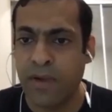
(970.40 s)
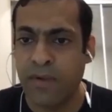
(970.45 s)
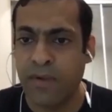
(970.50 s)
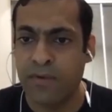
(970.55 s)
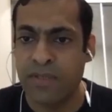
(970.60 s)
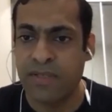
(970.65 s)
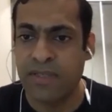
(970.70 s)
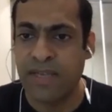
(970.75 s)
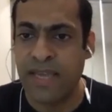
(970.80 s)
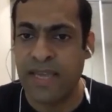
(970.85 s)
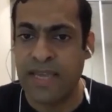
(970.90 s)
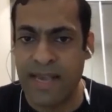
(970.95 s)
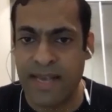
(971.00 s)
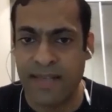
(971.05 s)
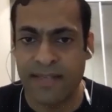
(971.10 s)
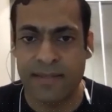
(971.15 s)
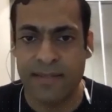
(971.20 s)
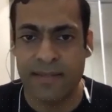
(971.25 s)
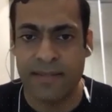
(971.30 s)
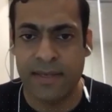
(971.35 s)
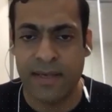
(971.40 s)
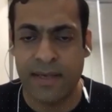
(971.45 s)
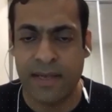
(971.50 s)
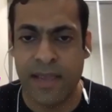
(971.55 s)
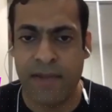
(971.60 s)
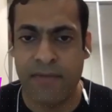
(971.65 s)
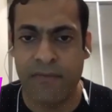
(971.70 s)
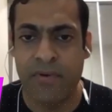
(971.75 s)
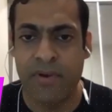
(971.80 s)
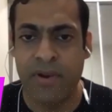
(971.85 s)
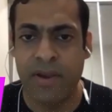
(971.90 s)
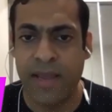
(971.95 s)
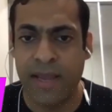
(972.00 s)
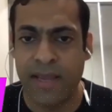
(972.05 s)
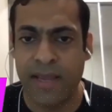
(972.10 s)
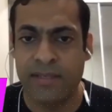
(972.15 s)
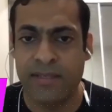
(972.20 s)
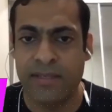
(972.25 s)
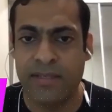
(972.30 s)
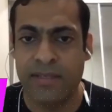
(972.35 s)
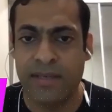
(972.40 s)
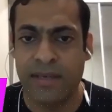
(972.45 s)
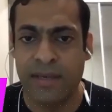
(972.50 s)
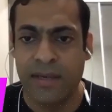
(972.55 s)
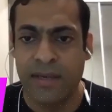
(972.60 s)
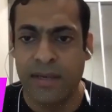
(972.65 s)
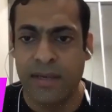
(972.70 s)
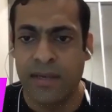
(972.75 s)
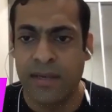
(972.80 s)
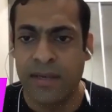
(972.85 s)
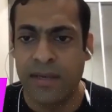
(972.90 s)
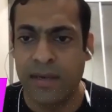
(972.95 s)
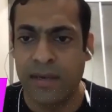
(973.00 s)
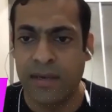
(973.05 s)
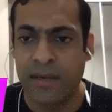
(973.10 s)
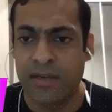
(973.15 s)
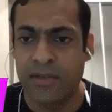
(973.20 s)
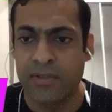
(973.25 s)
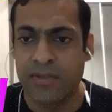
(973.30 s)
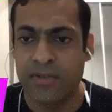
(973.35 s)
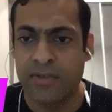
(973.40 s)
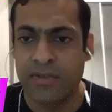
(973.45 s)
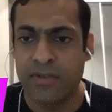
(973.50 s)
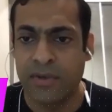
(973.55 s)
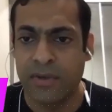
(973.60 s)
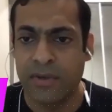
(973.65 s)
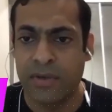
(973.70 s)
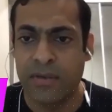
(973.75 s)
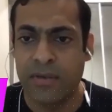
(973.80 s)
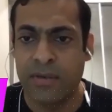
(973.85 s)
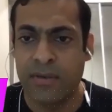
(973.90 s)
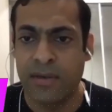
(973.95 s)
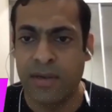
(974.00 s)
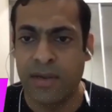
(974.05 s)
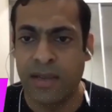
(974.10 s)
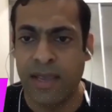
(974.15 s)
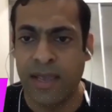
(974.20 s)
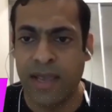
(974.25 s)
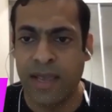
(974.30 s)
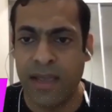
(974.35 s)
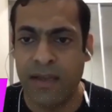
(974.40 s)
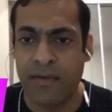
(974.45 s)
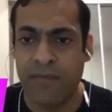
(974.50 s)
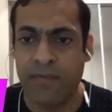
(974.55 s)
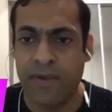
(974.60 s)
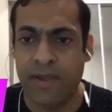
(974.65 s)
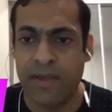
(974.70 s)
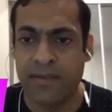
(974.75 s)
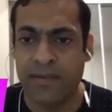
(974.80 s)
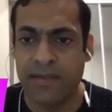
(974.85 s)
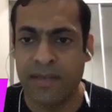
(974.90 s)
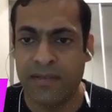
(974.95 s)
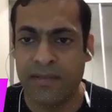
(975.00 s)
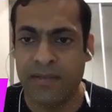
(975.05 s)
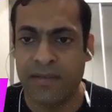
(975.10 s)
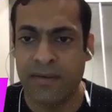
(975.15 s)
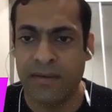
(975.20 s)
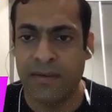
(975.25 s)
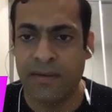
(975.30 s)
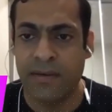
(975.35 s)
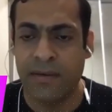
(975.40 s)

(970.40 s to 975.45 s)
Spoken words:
I would say yes, every edge should have a session